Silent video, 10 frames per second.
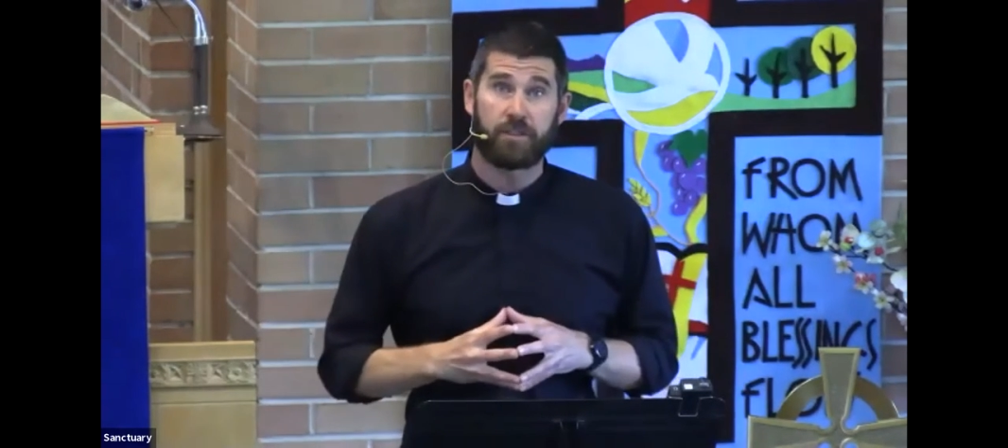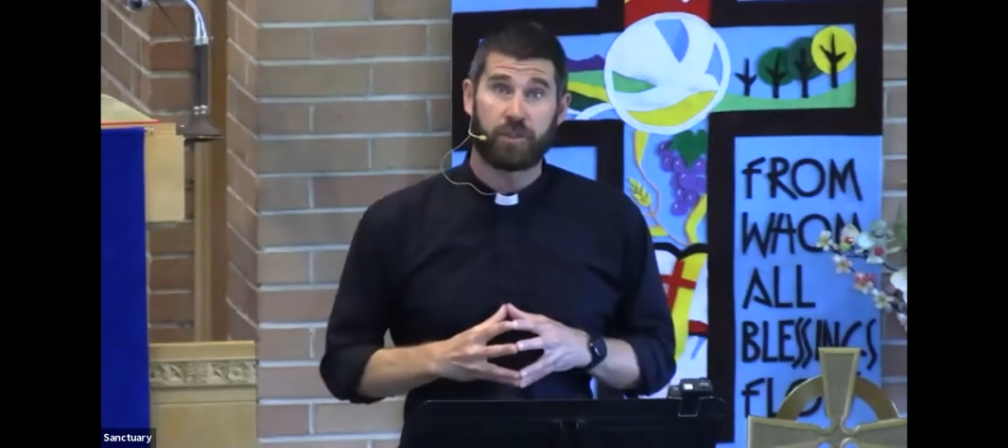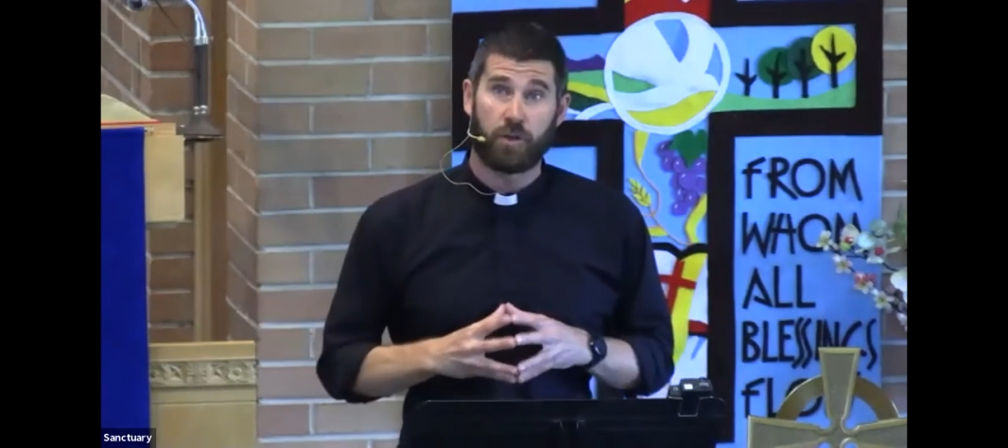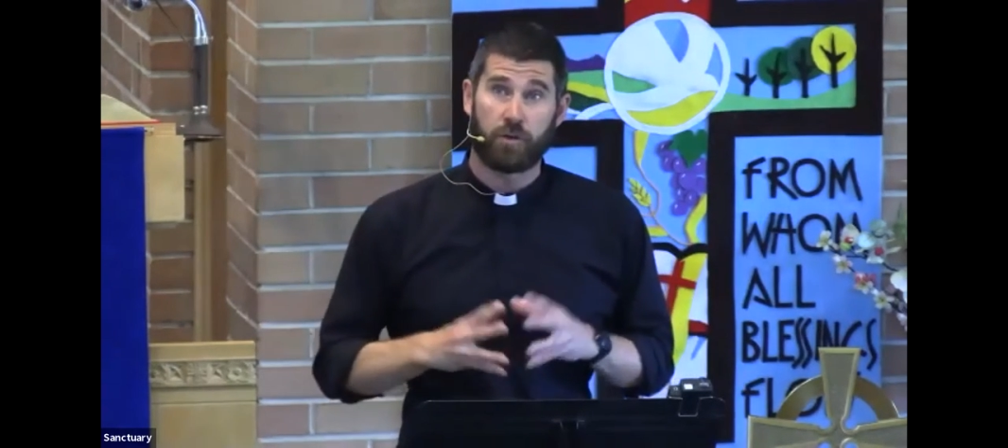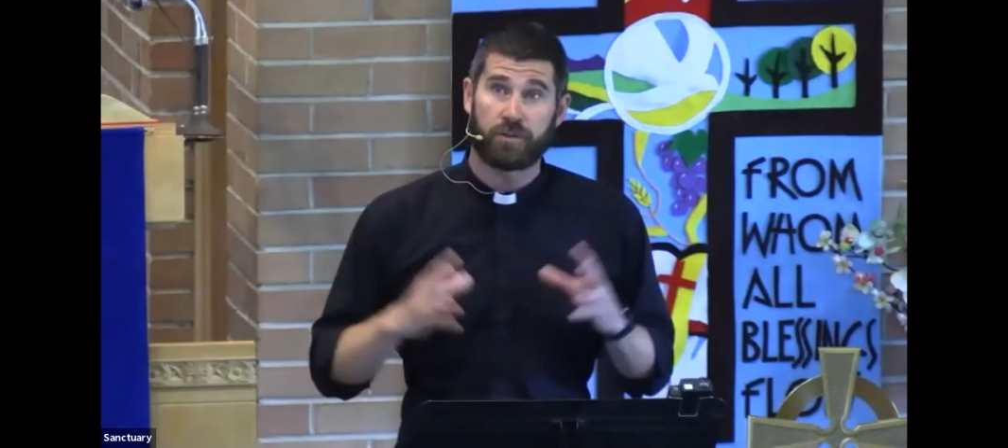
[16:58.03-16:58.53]

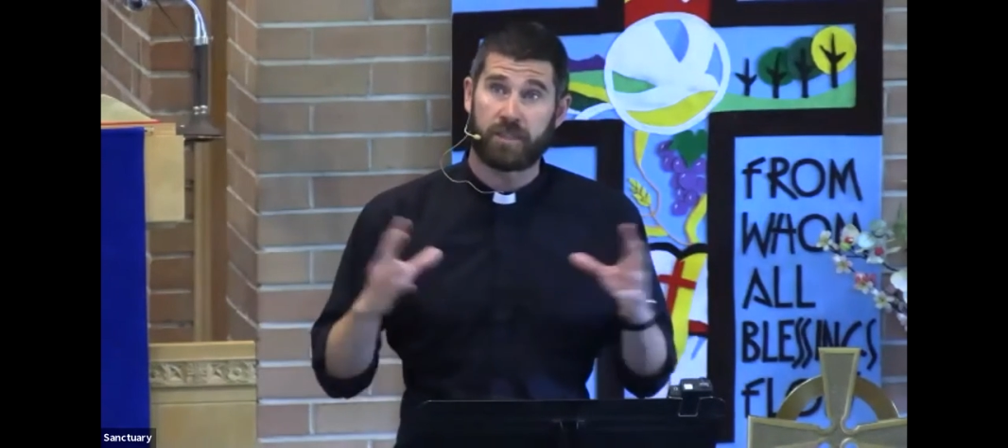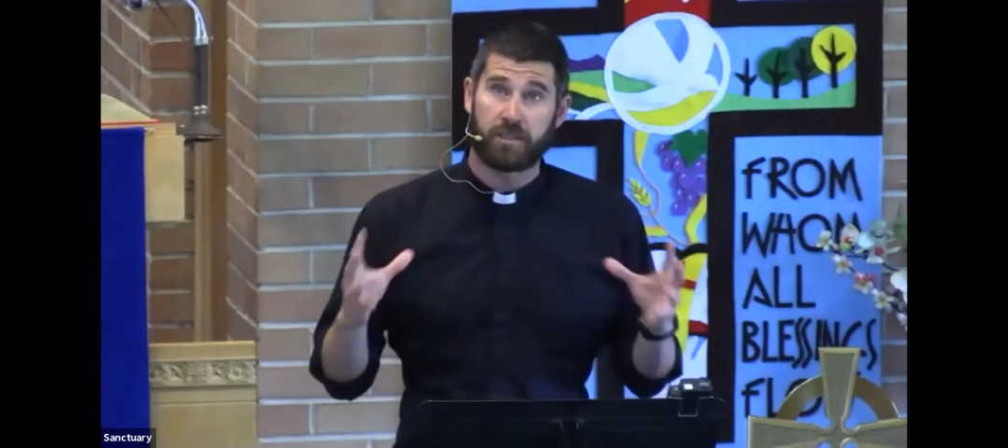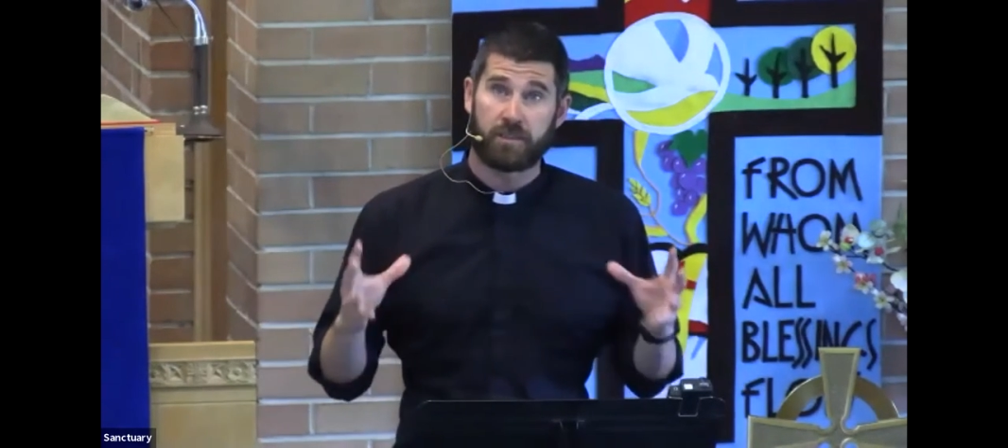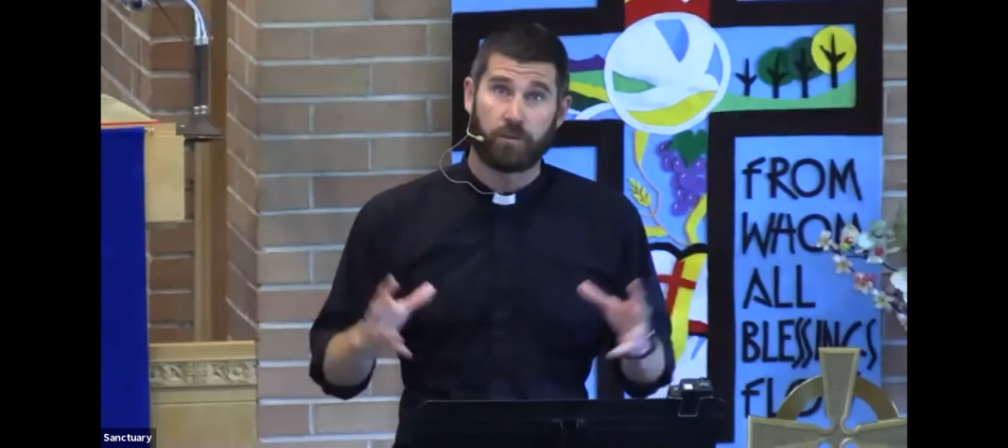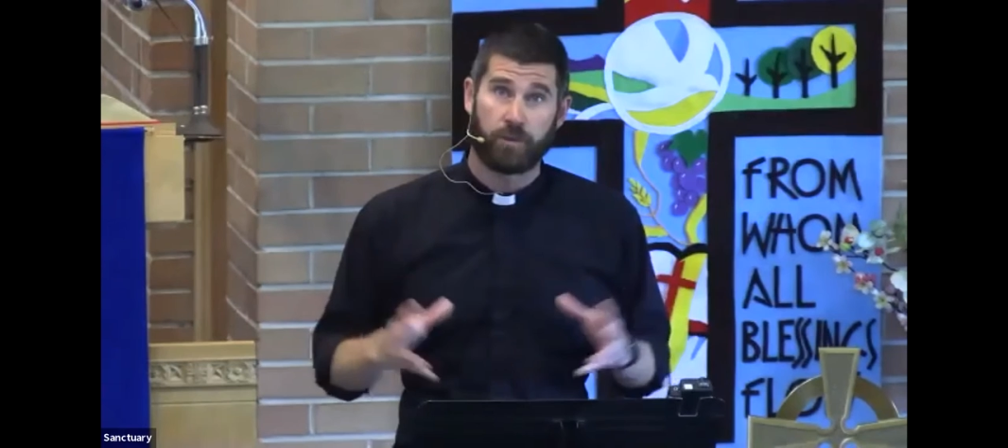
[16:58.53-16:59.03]
shows they
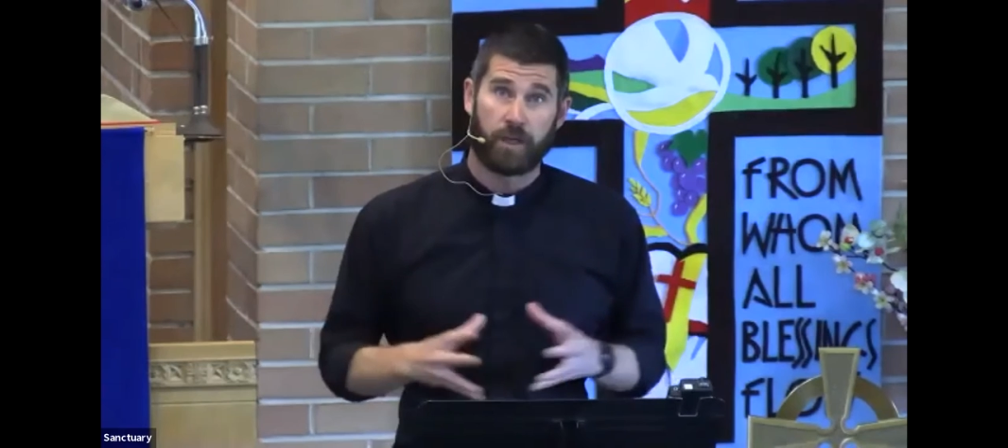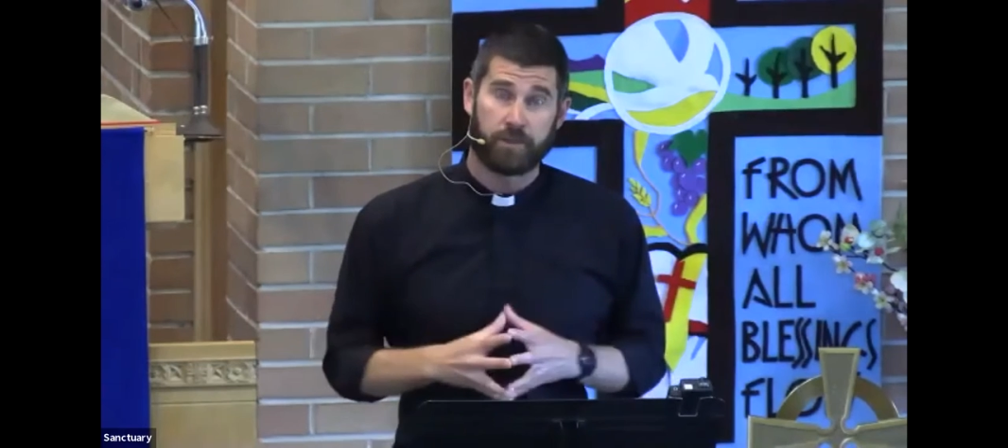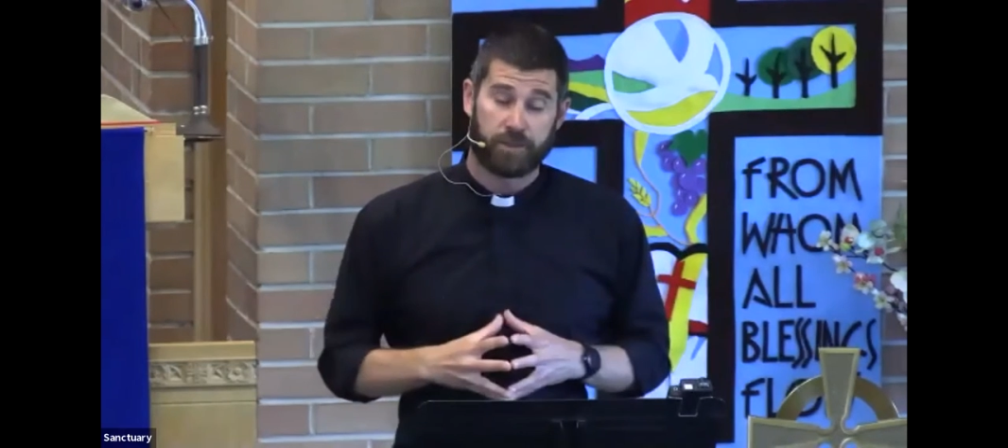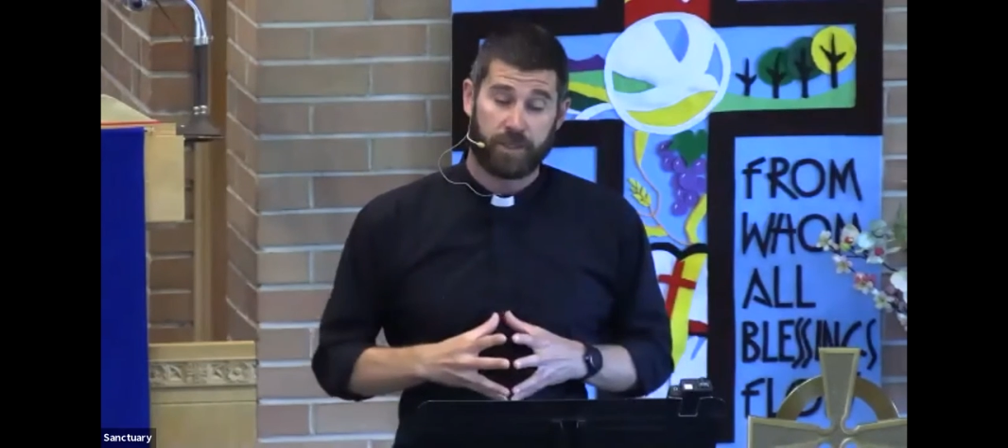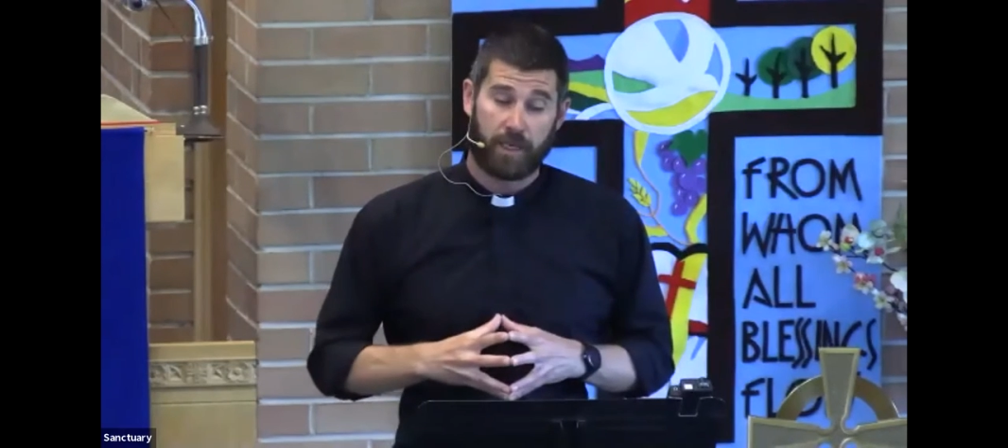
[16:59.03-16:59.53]
don't
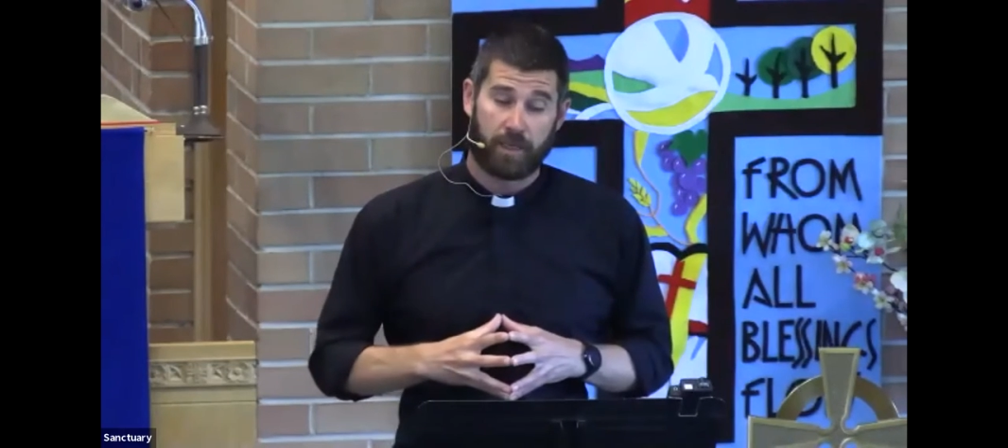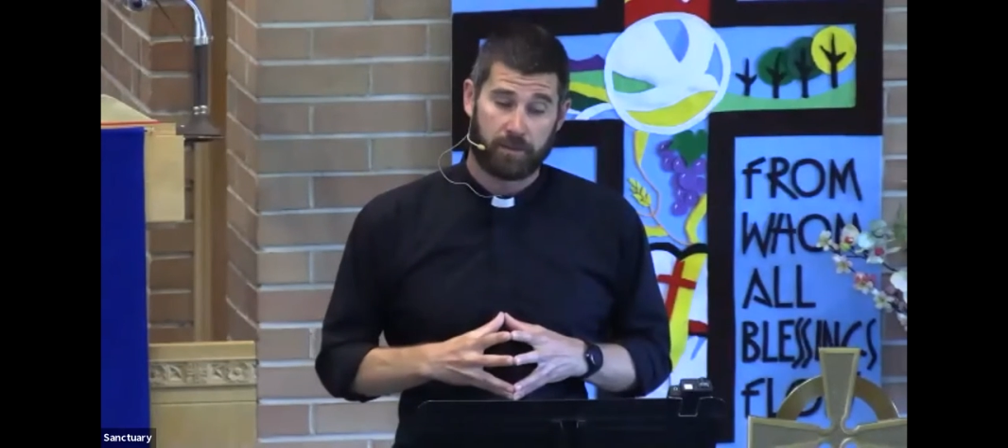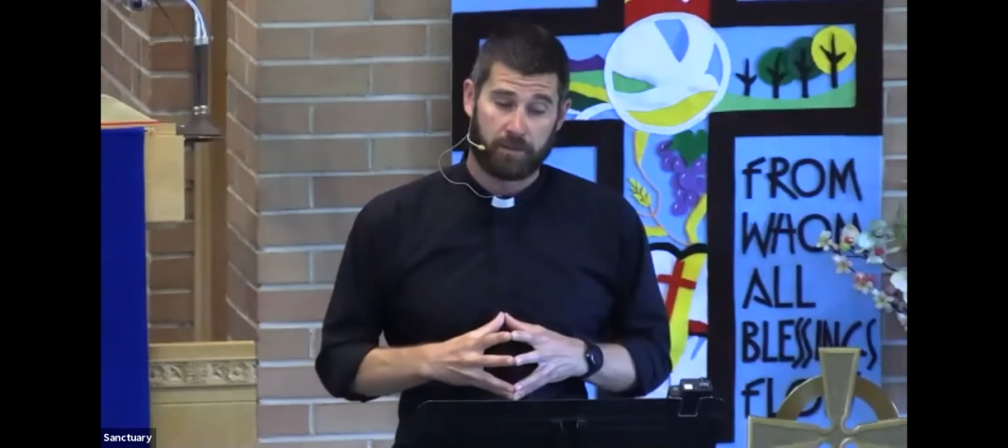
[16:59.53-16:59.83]
understand.